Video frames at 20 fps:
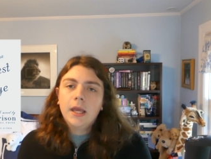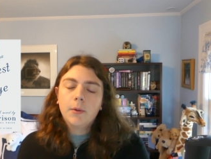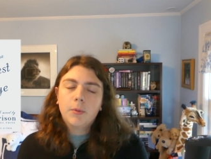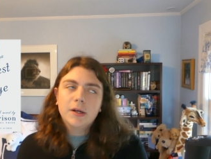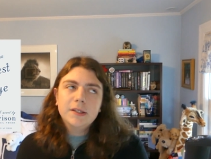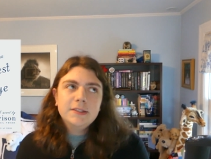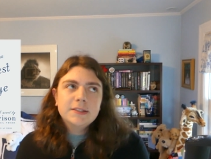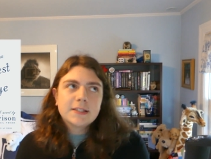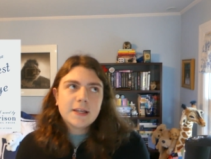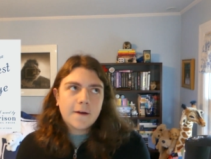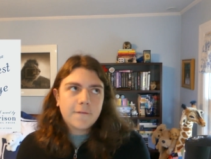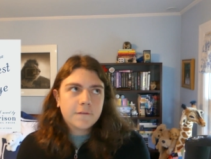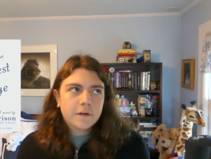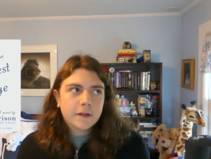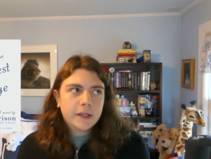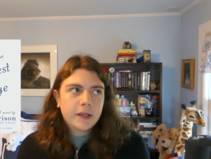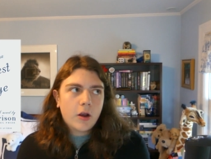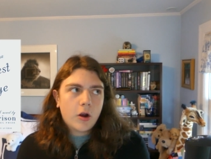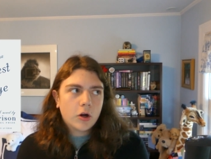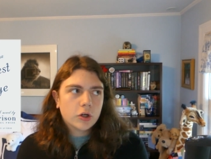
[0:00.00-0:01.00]
It was
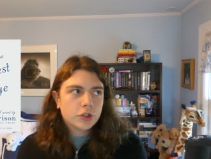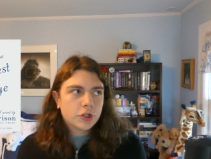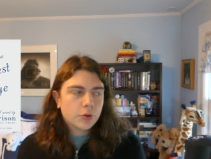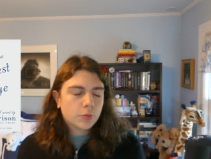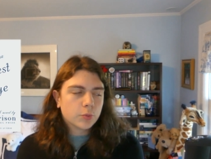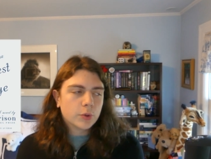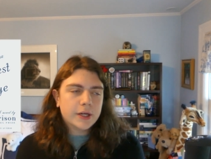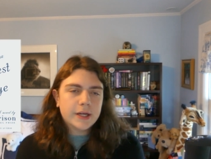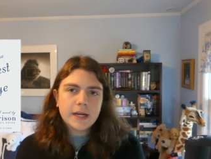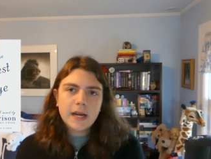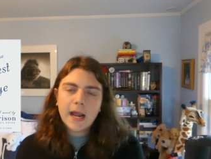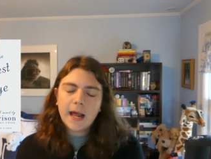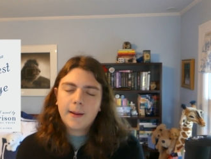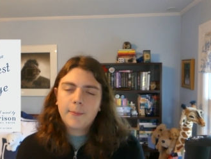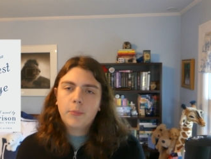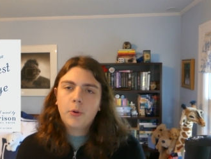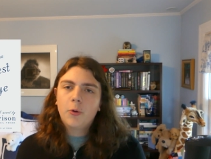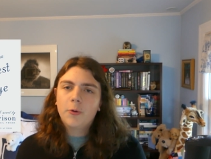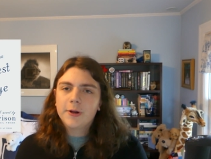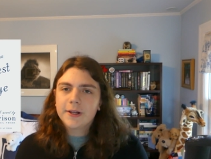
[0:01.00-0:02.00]
definitely hard to read
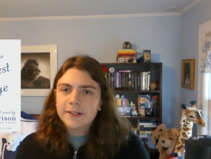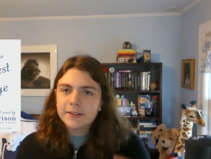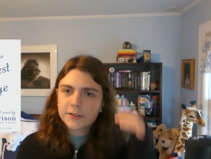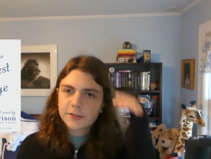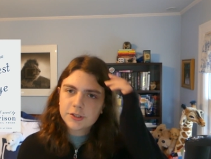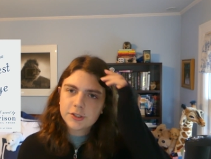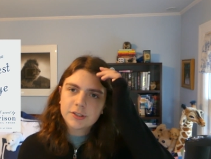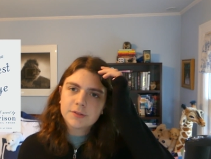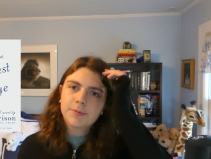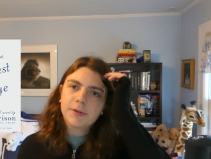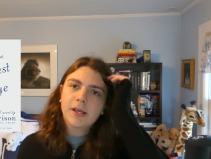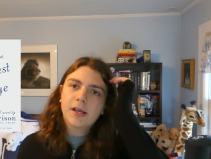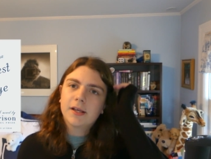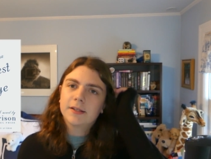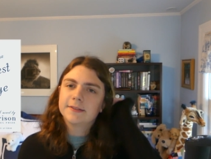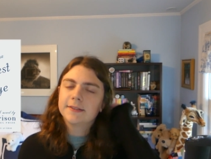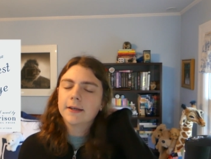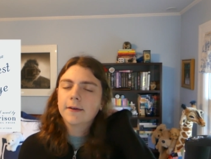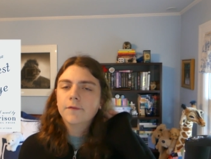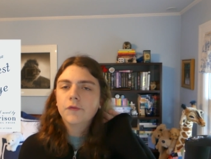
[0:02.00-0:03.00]
at points just
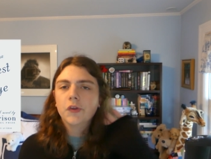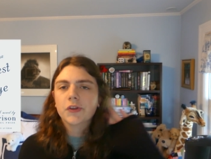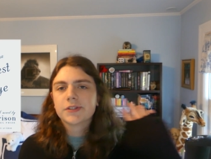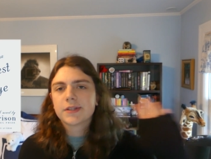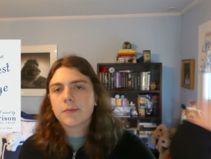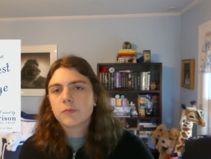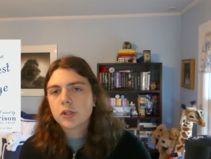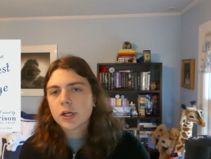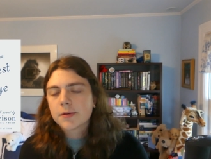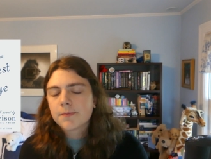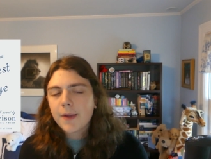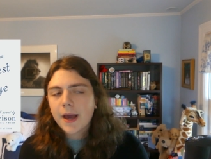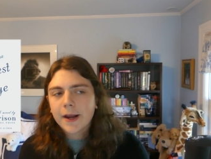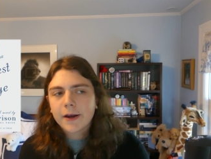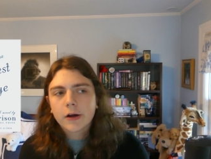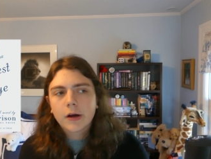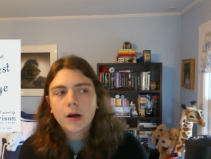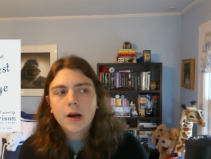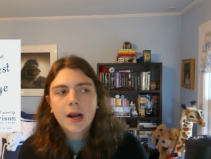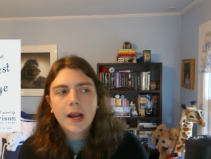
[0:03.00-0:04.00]
because of the subject
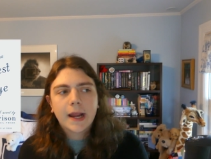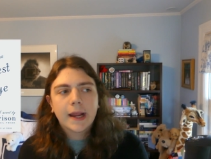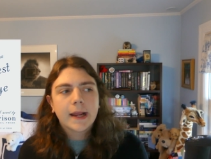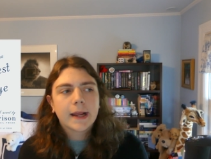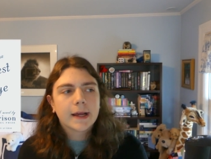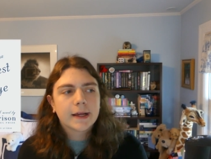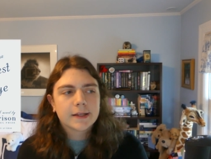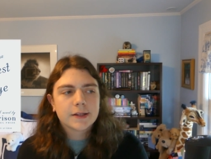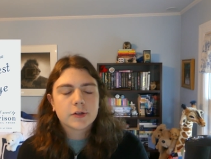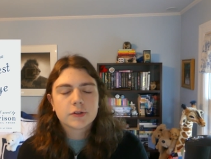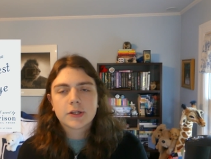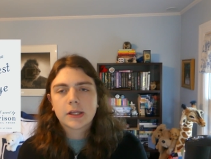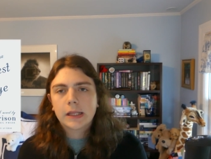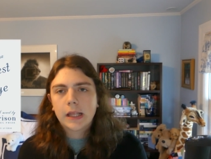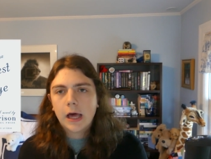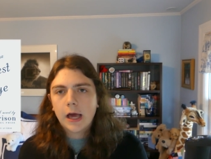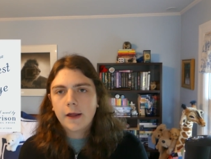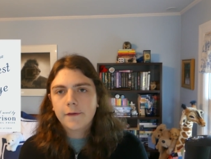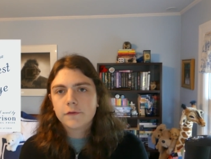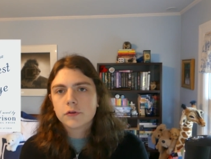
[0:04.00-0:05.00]
matter, and there's a
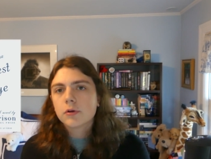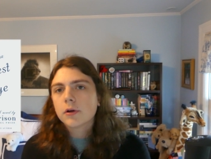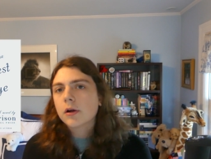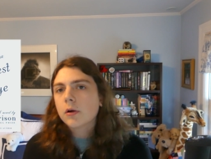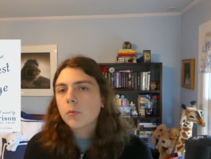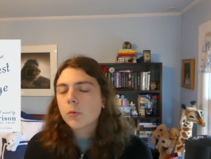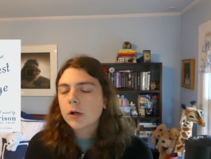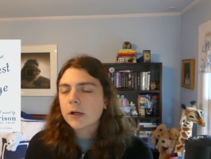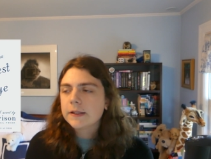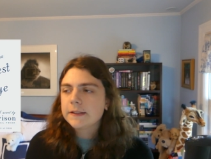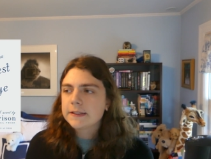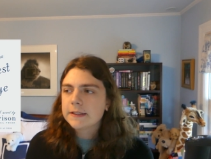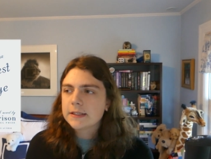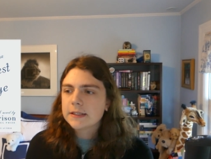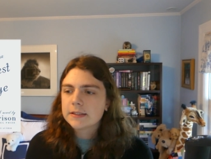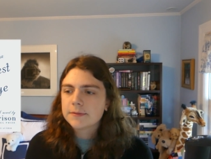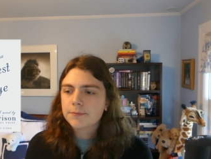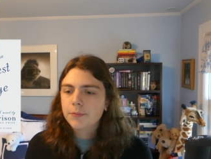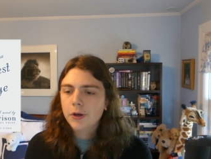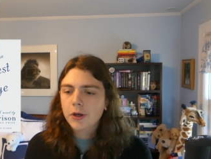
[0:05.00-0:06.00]
lot of trigger warnings in
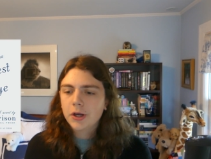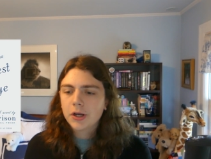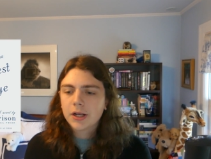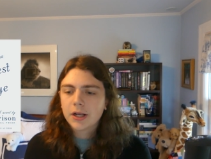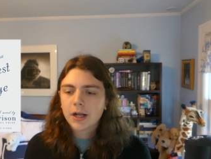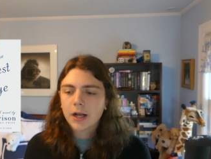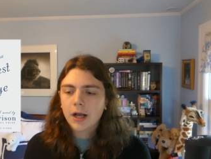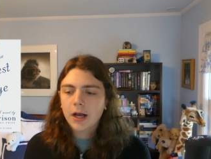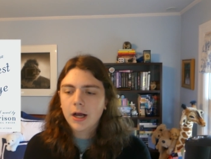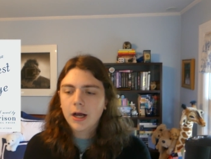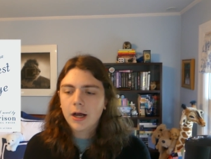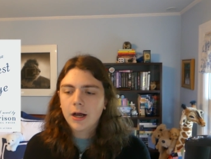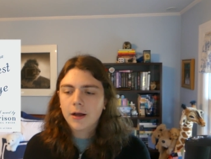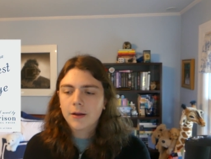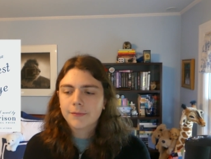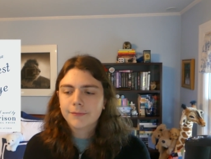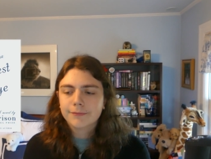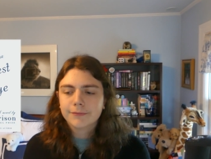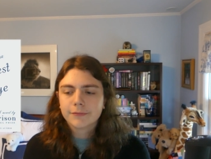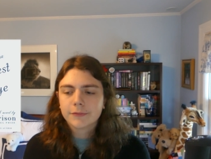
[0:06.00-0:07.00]
this book.
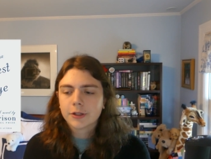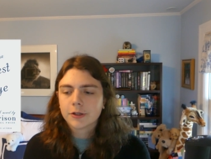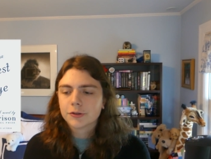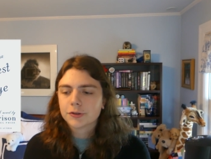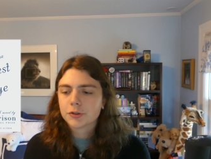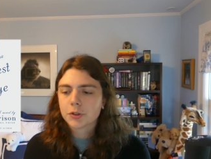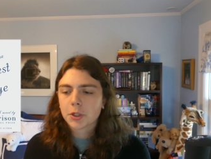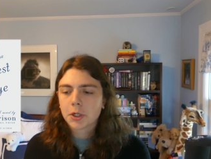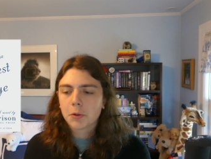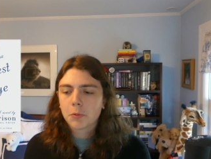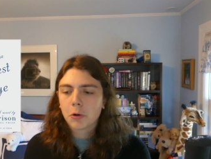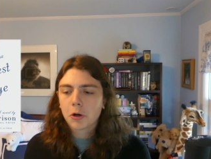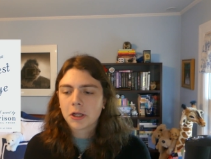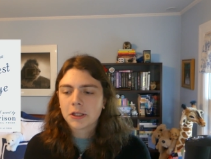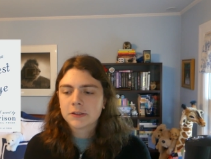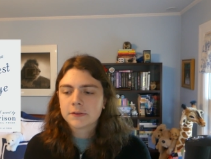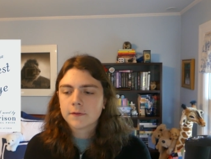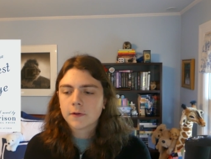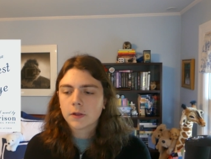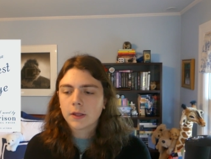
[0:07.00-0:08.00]
Um, there's trigger
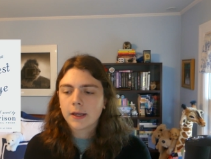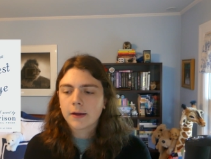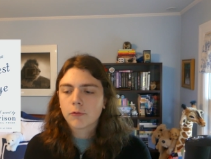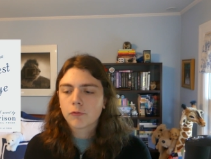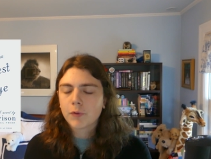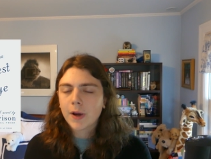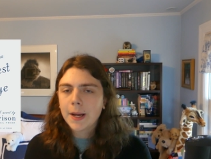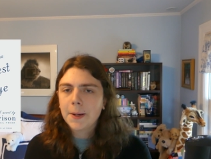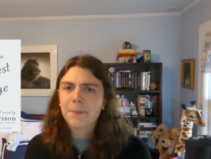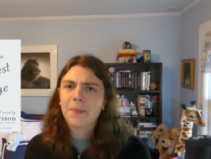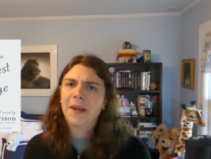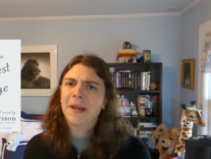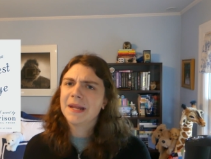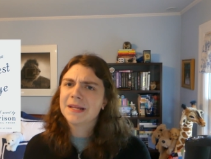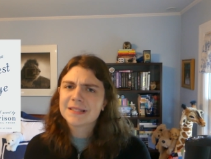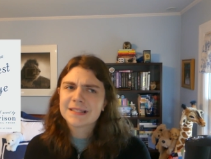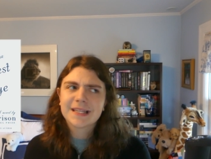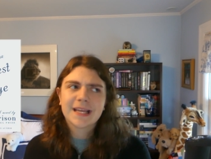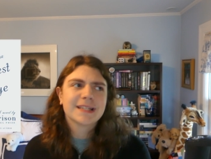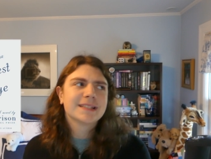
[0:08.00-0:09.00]
warnings for like rape and
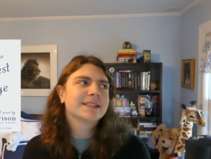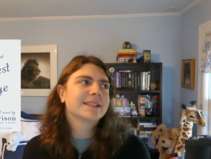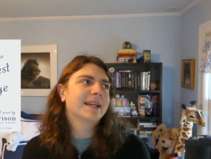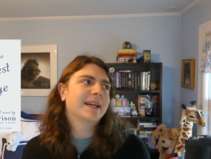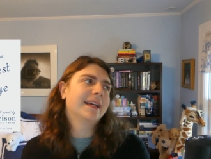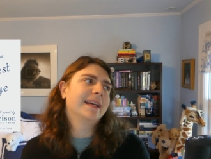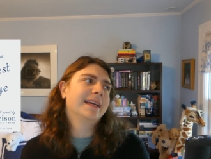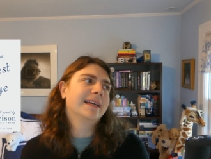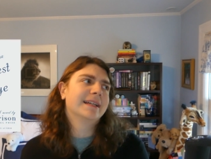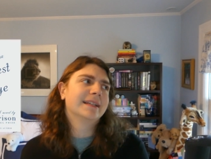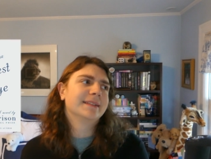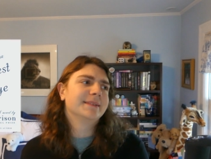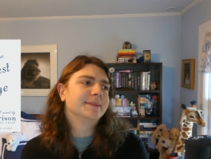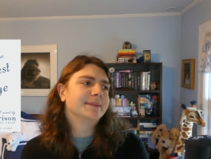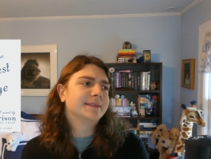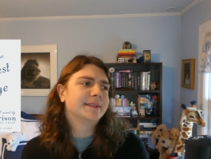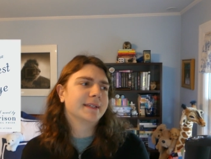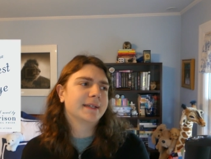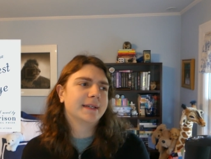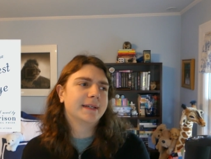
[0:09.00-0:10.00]
incest,
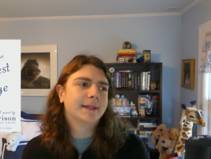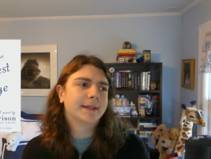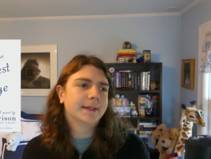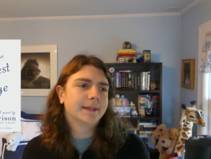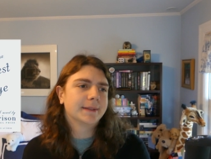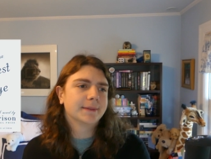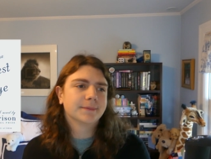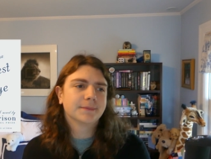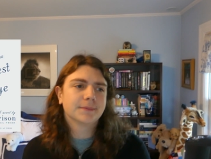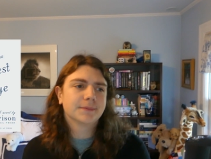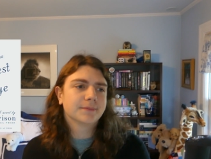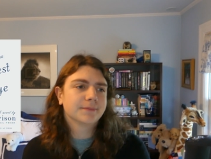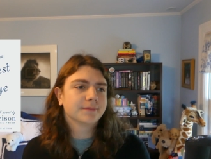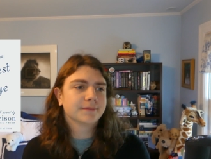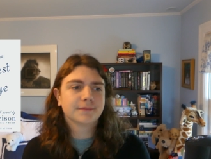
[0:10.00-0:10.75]
and um,